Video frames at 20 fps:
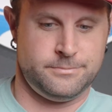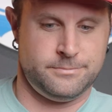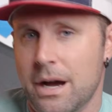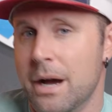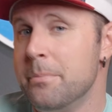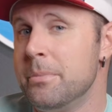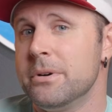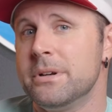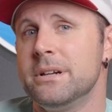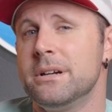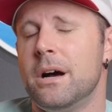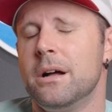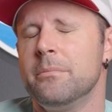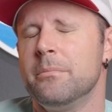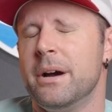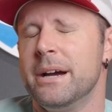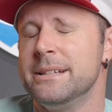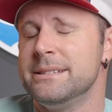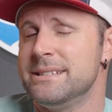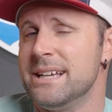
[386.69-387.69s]
I put it on
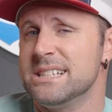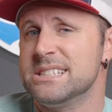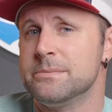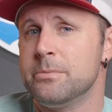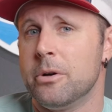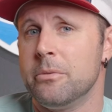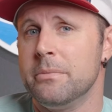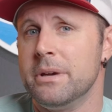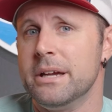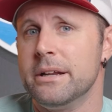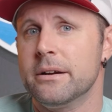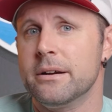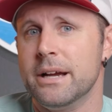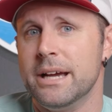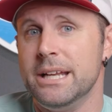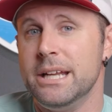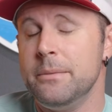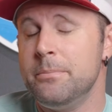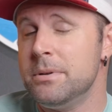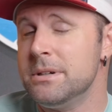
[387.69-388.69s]
my decibel meter
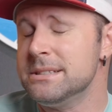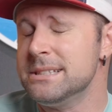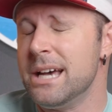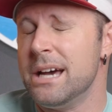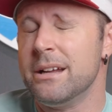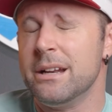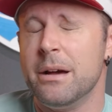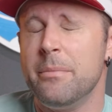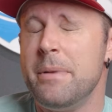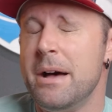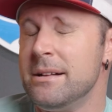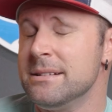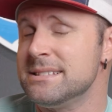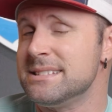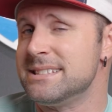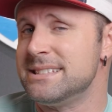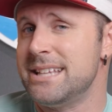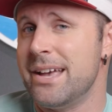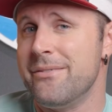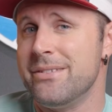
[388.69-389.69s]
and it puts out about
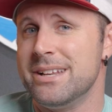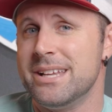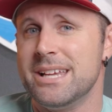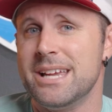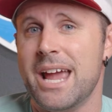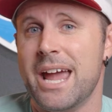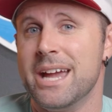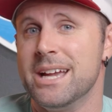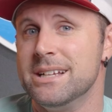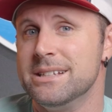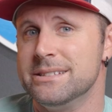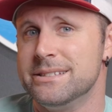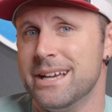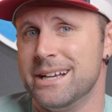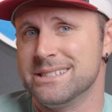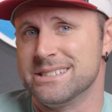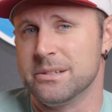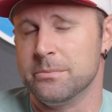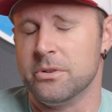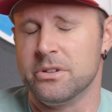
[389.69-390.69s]
78
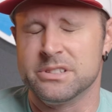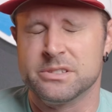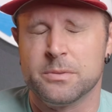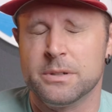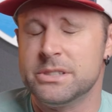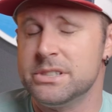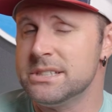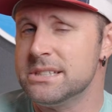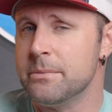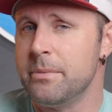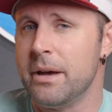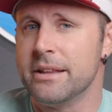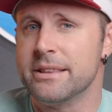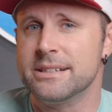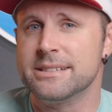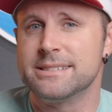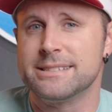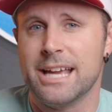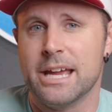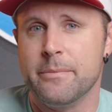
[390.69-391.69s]
decibels, which is about
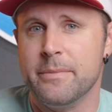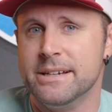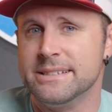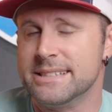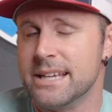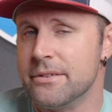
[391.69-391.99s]
the same as